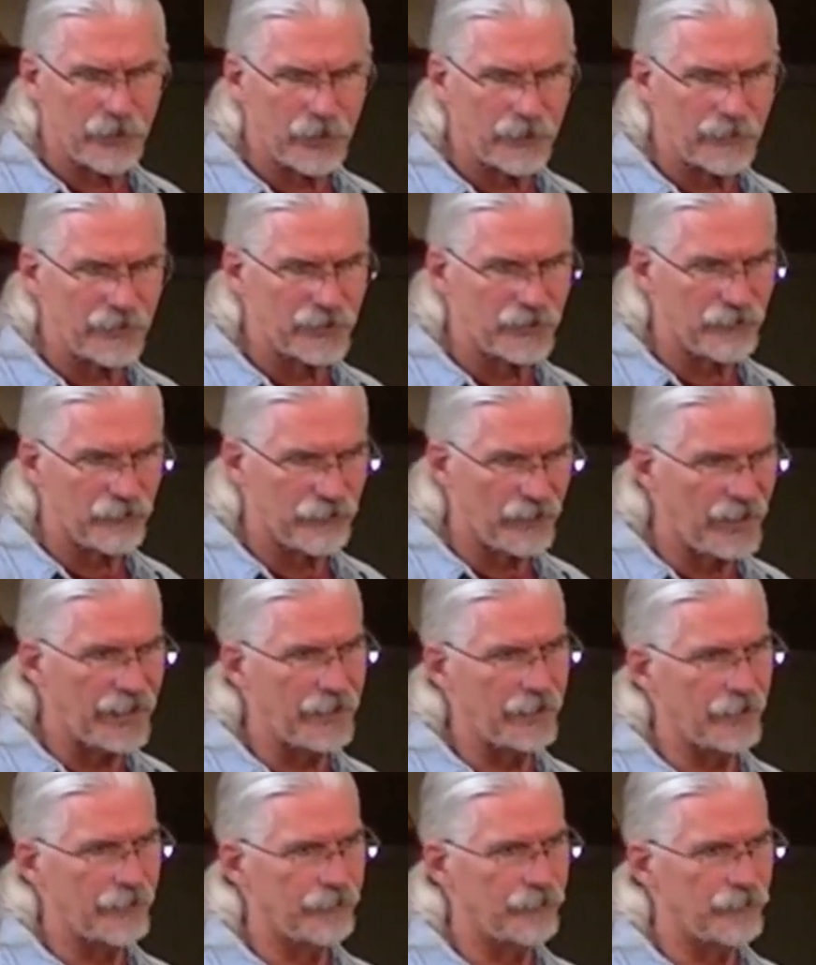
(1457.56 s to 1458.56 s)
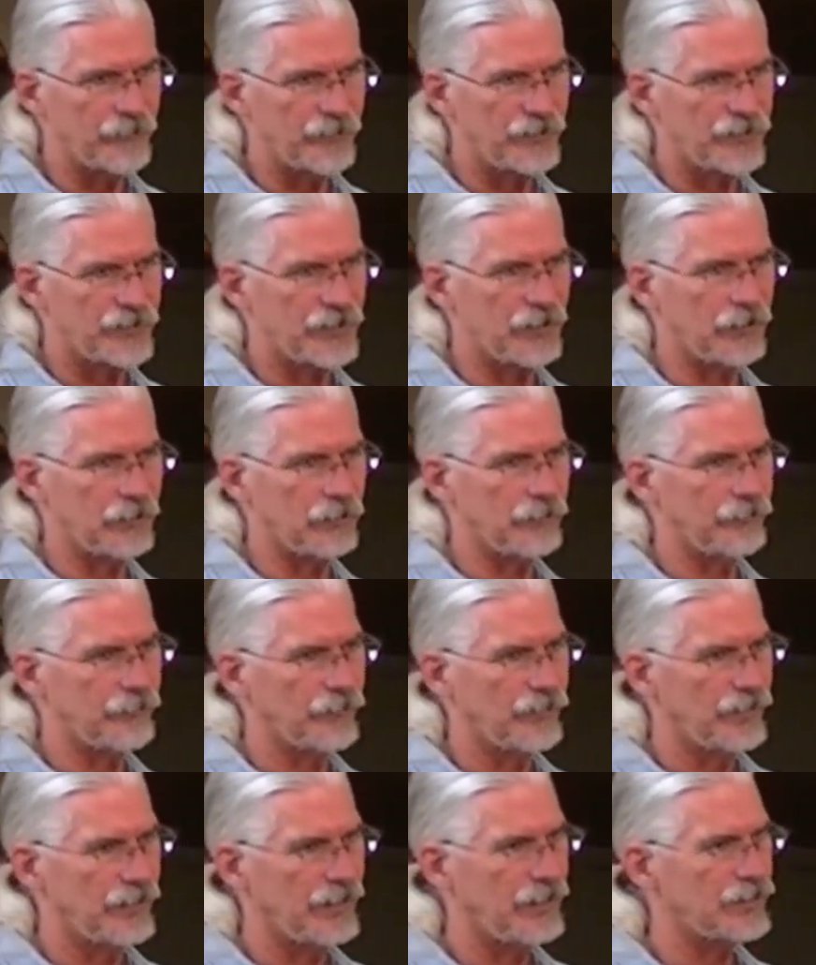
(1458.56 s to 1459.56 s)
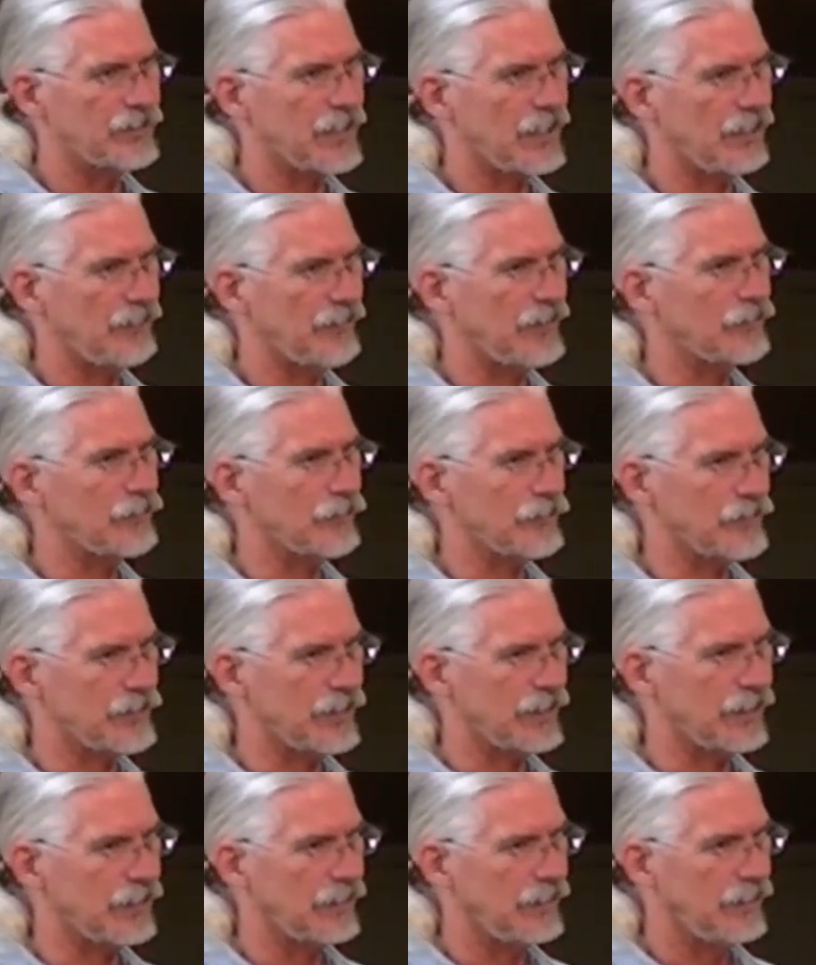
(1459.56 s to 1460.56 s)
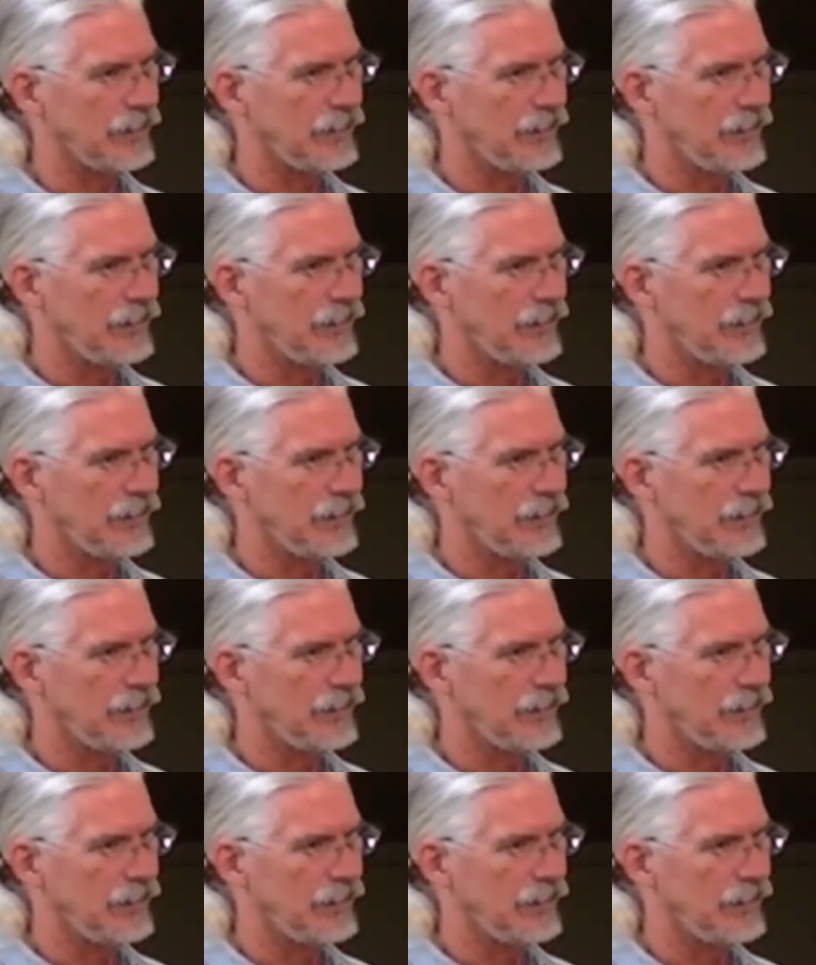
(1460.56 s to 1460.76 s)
the part about the fire still is kind of interesting.